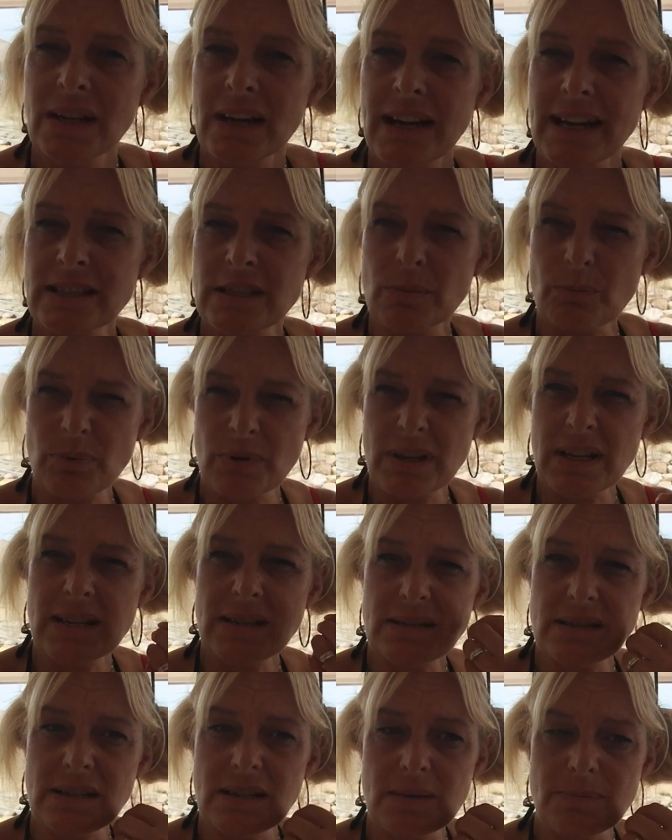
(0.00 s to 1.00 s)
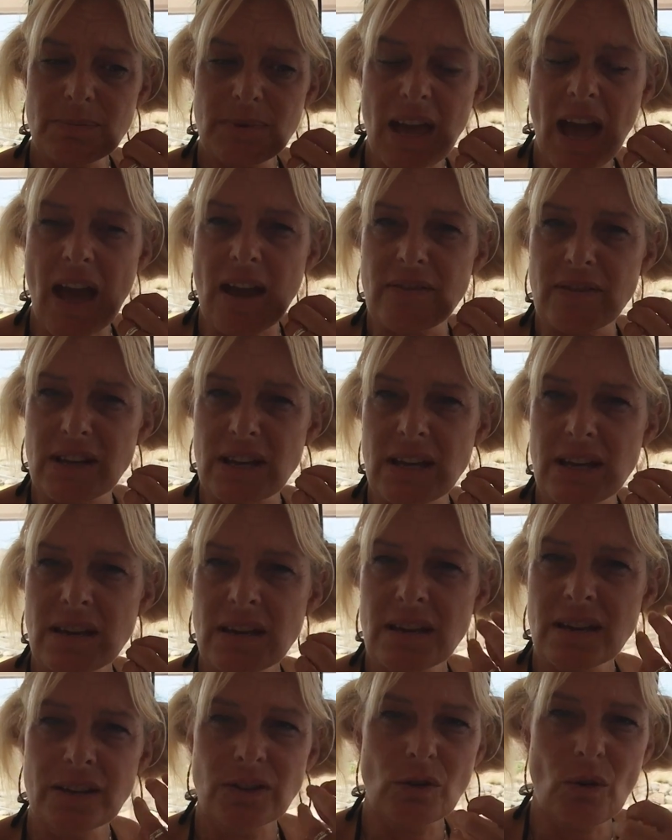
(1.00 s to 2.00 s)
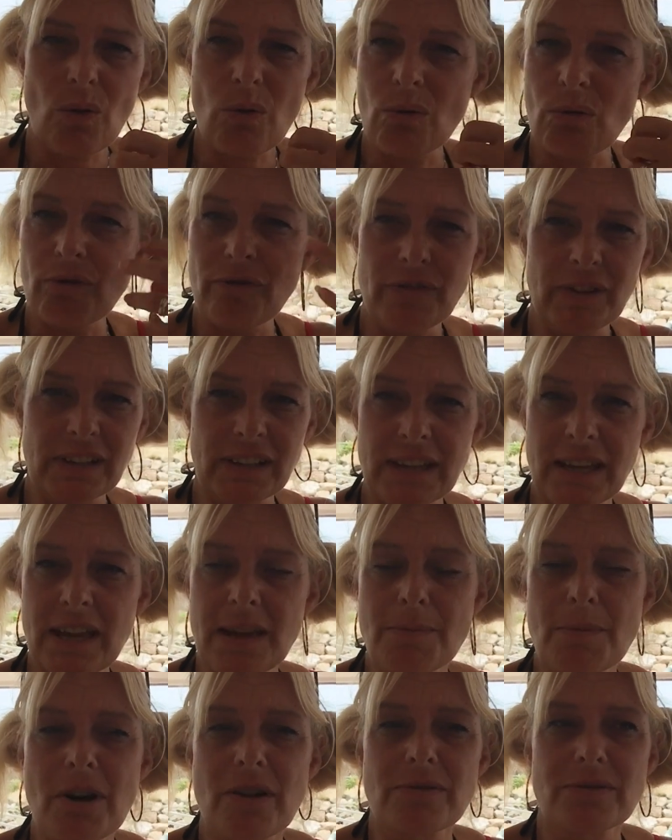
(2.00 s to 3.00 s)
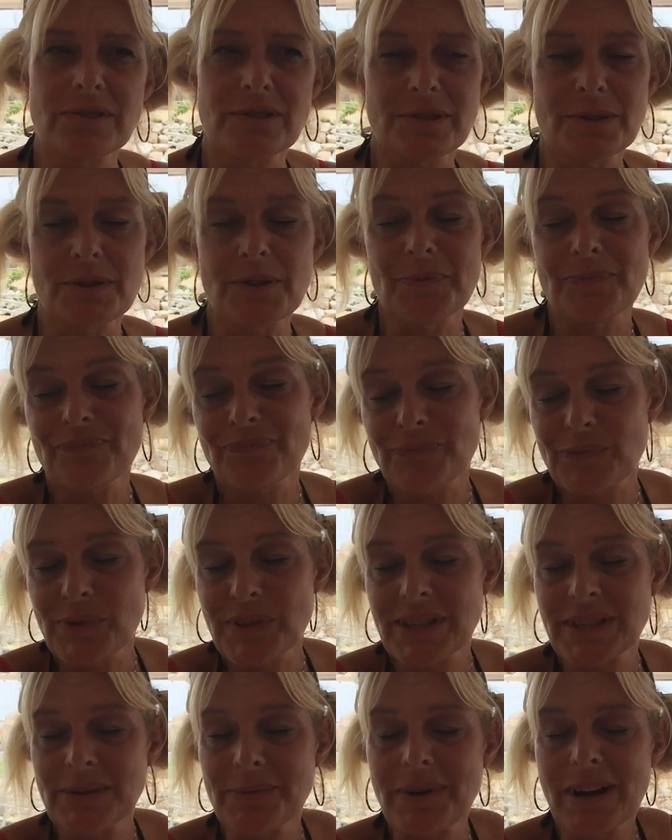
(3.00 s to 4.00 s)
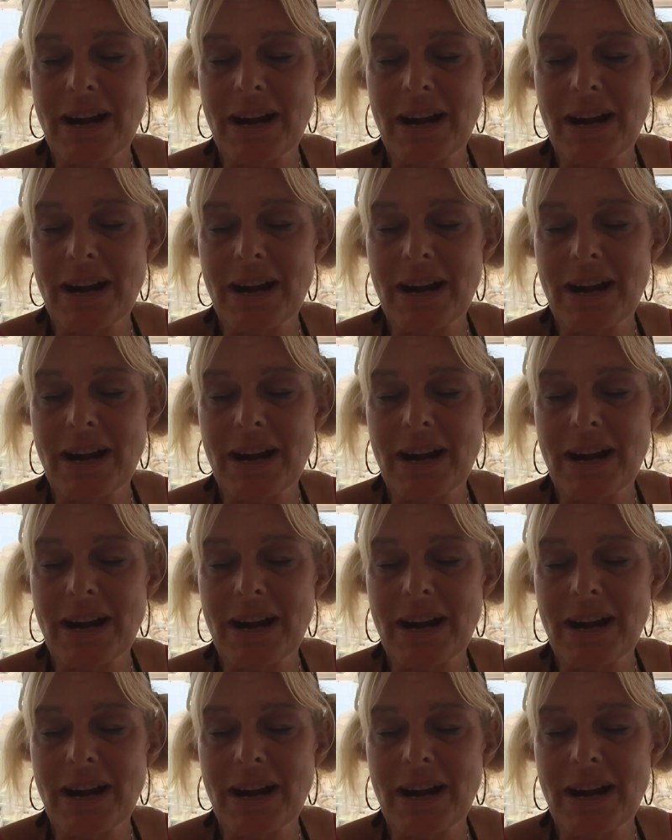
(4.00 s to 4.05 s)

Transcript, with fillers: it's a pretty deep cavity and the whole filling came out, so we'll see what